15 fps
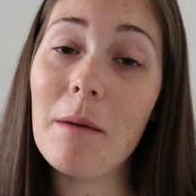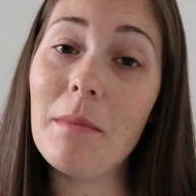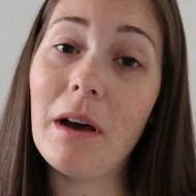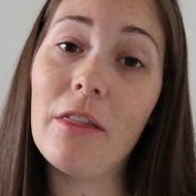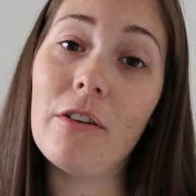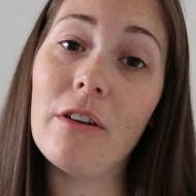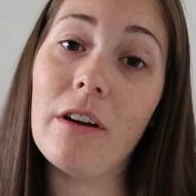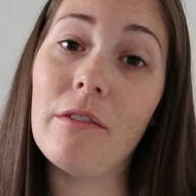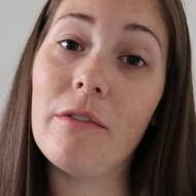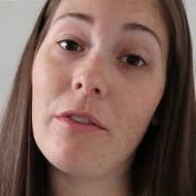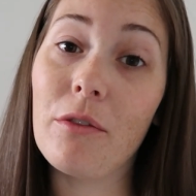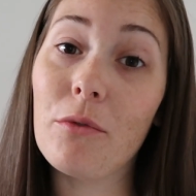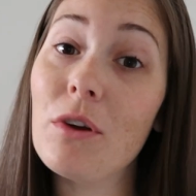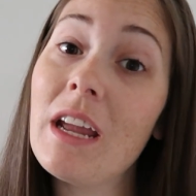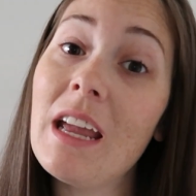a mother of
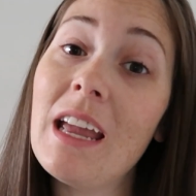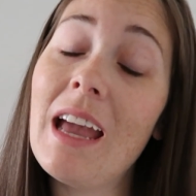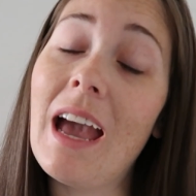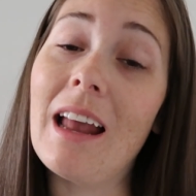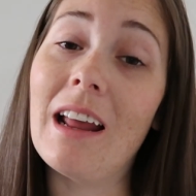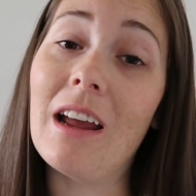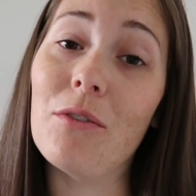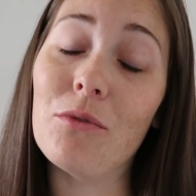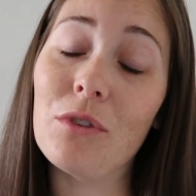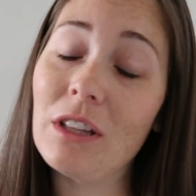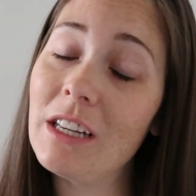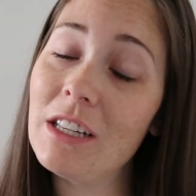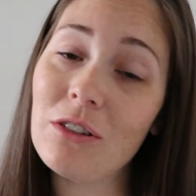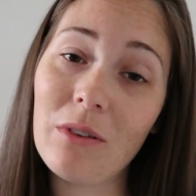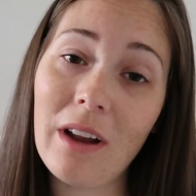3 and I
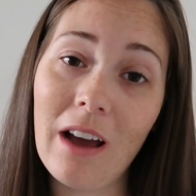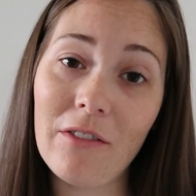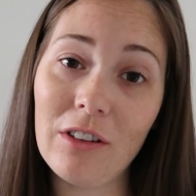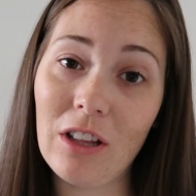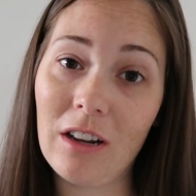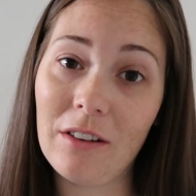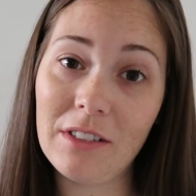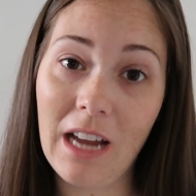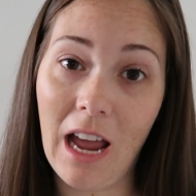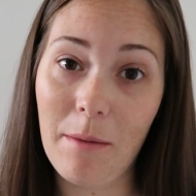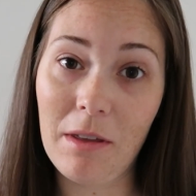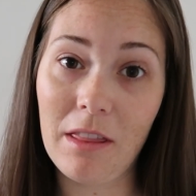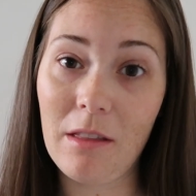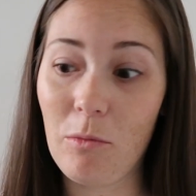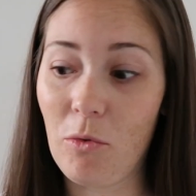really don't have a lot of
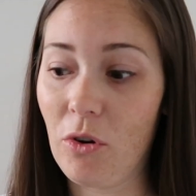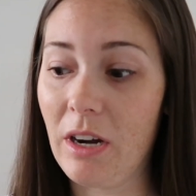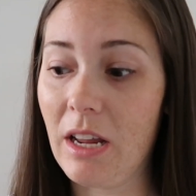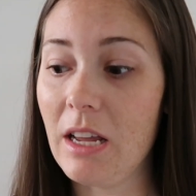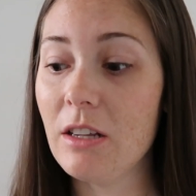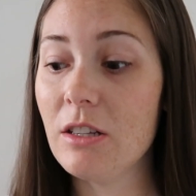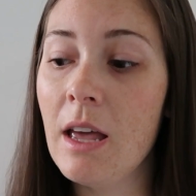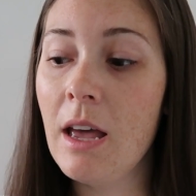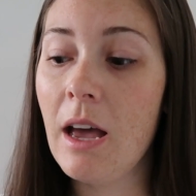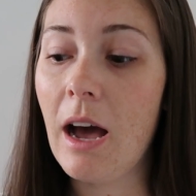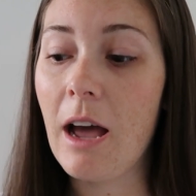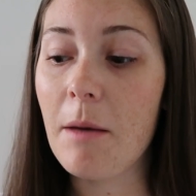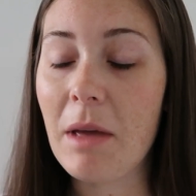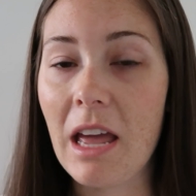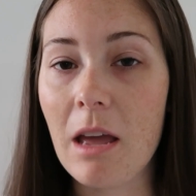time in the morning.
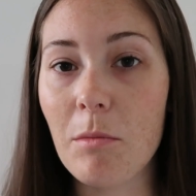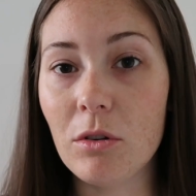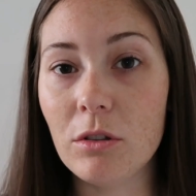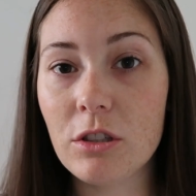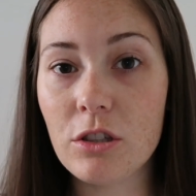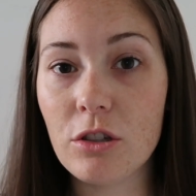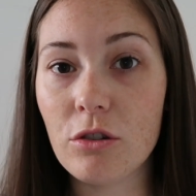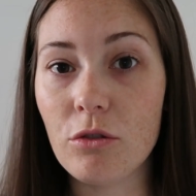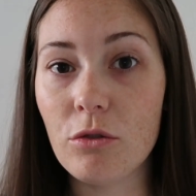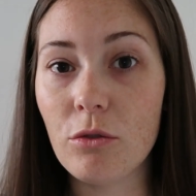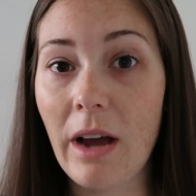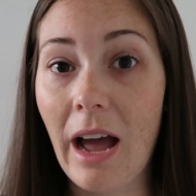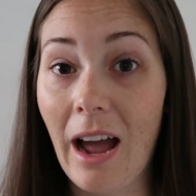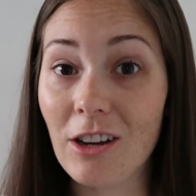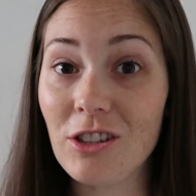I'm able to
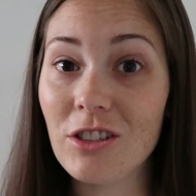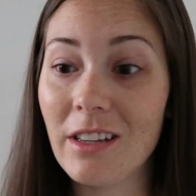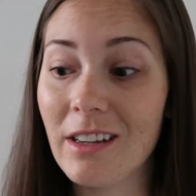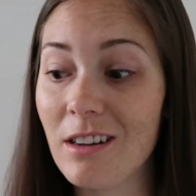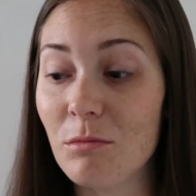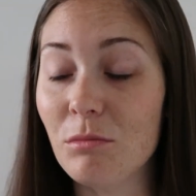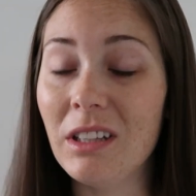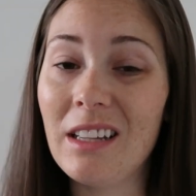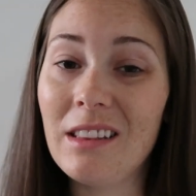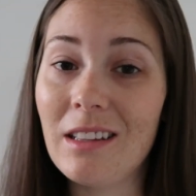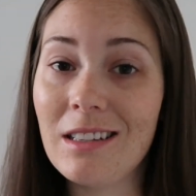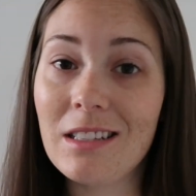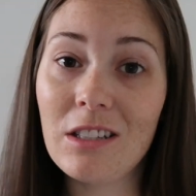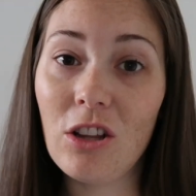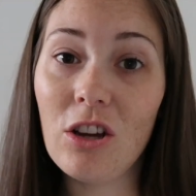actually complete
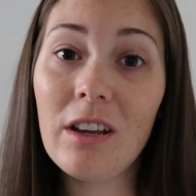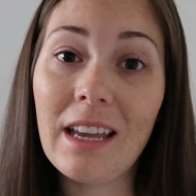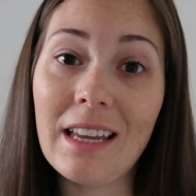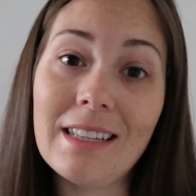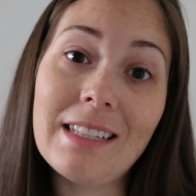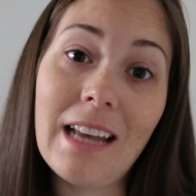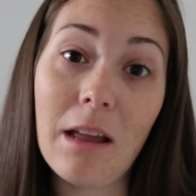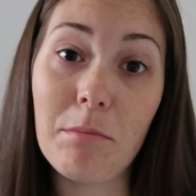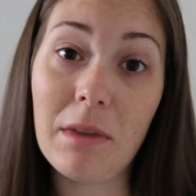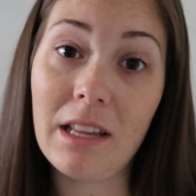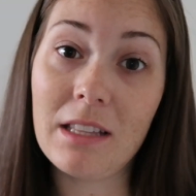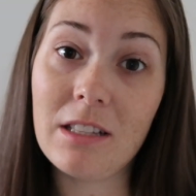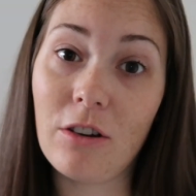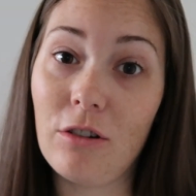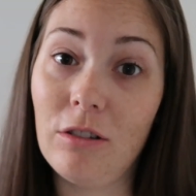this look in 10
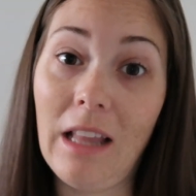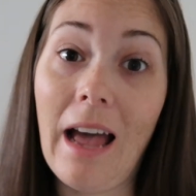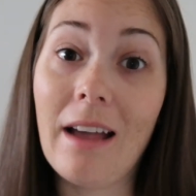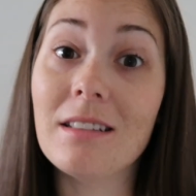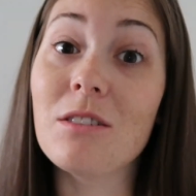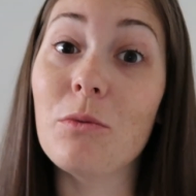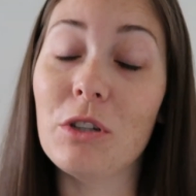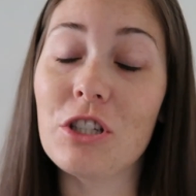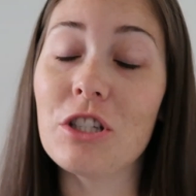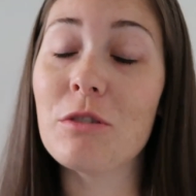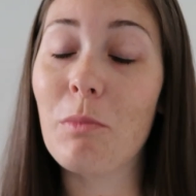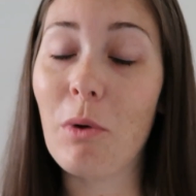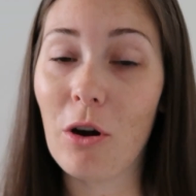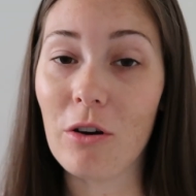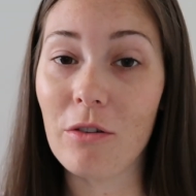minutes or less, which is
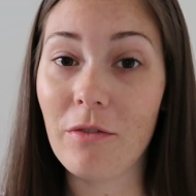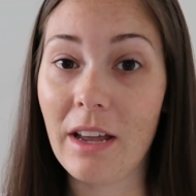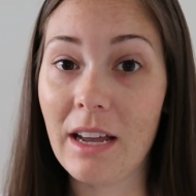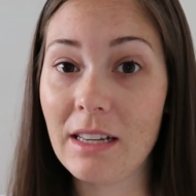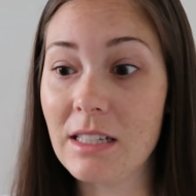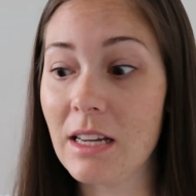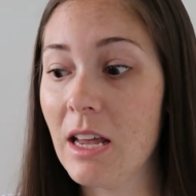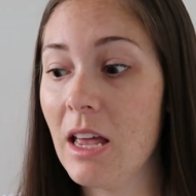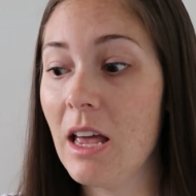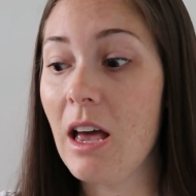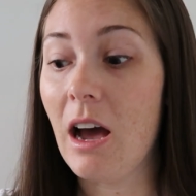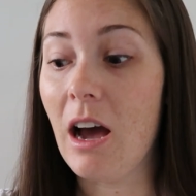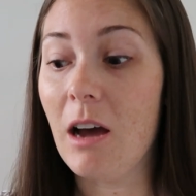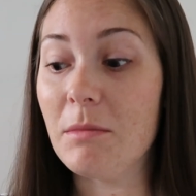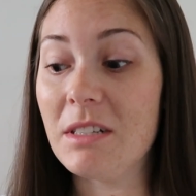perfect.
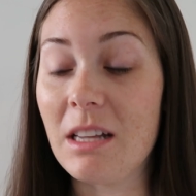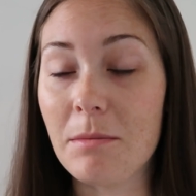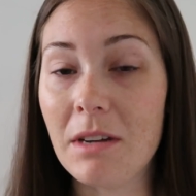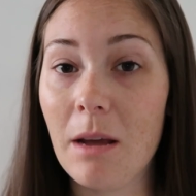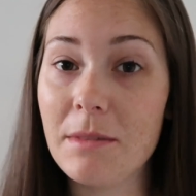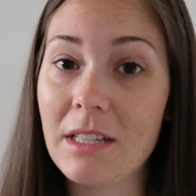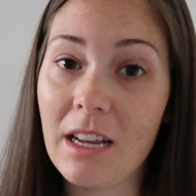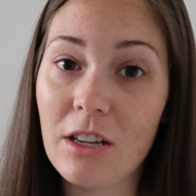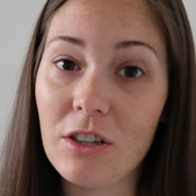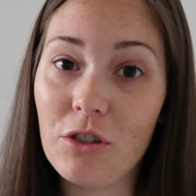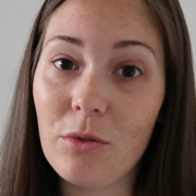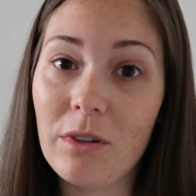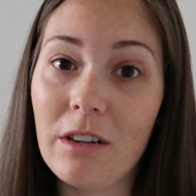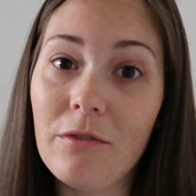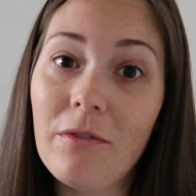Sometimes I can
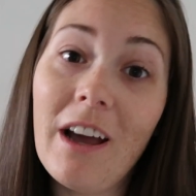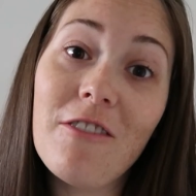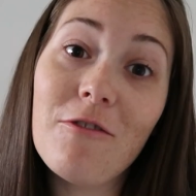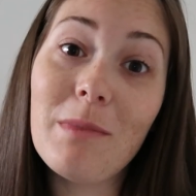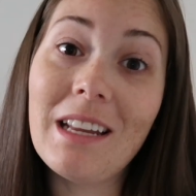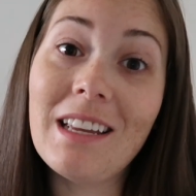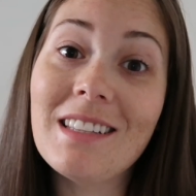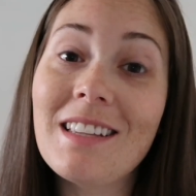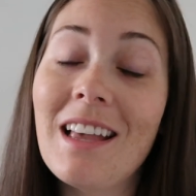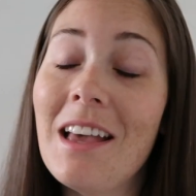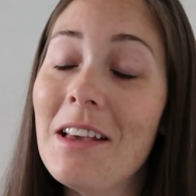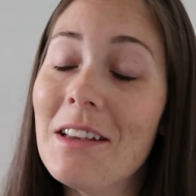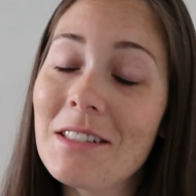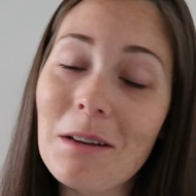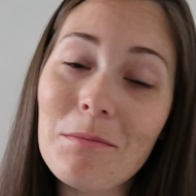do it in 5 minutes,
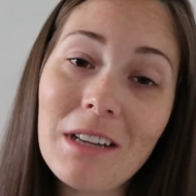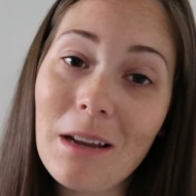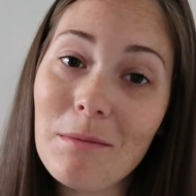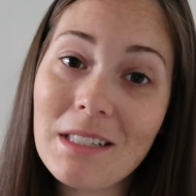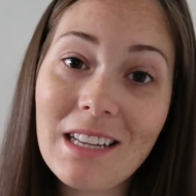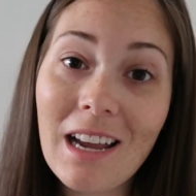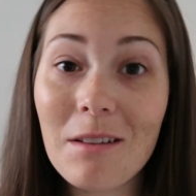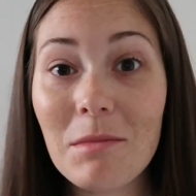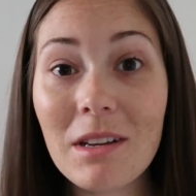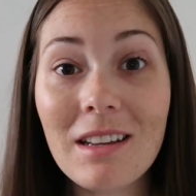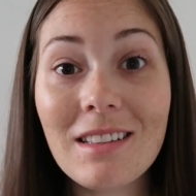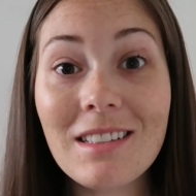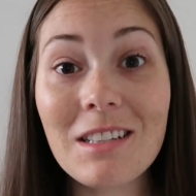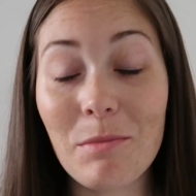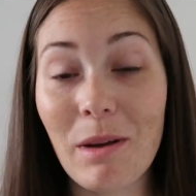sometimes 10
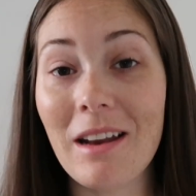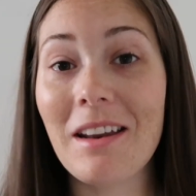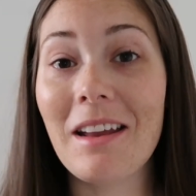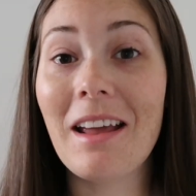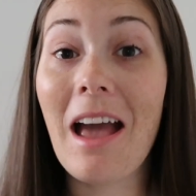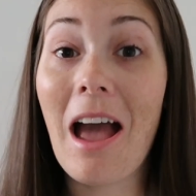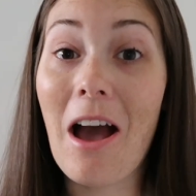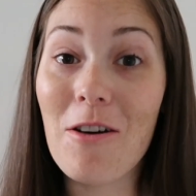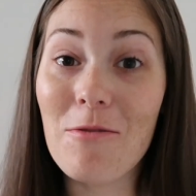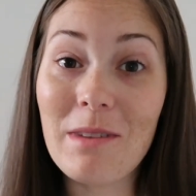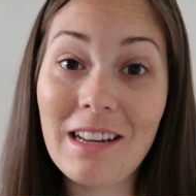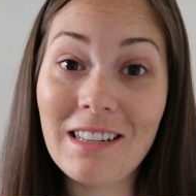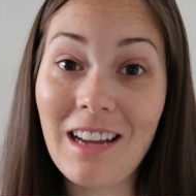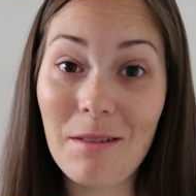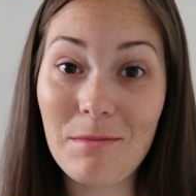minutes, depending how
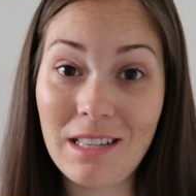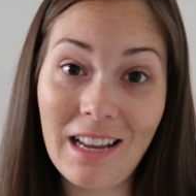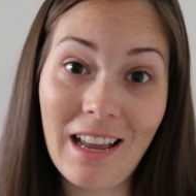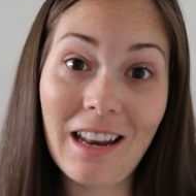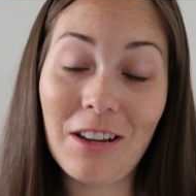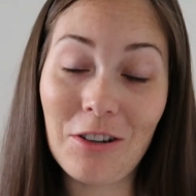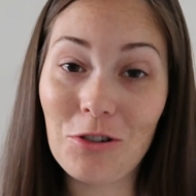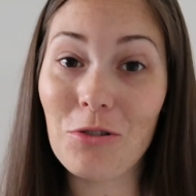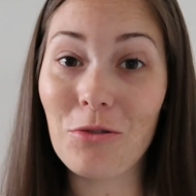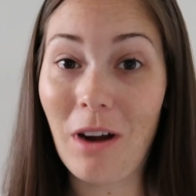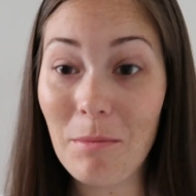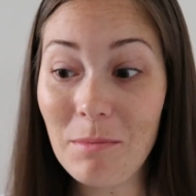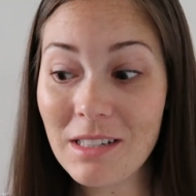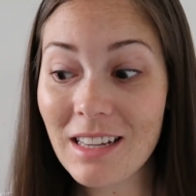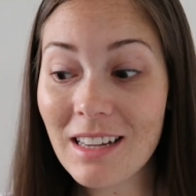many times I get
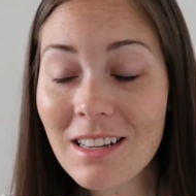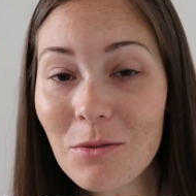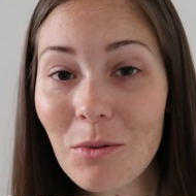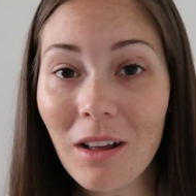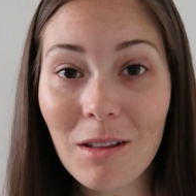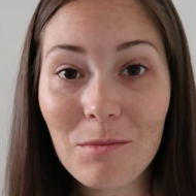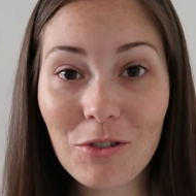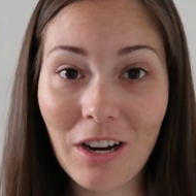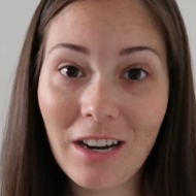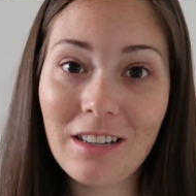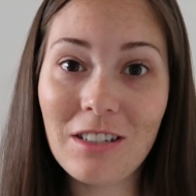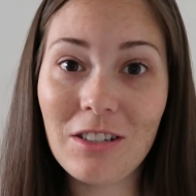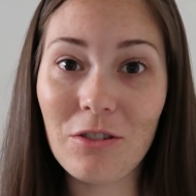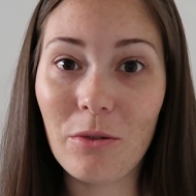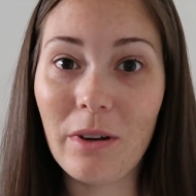interrupted while I'm trying
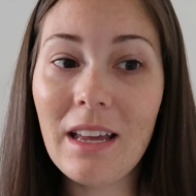to do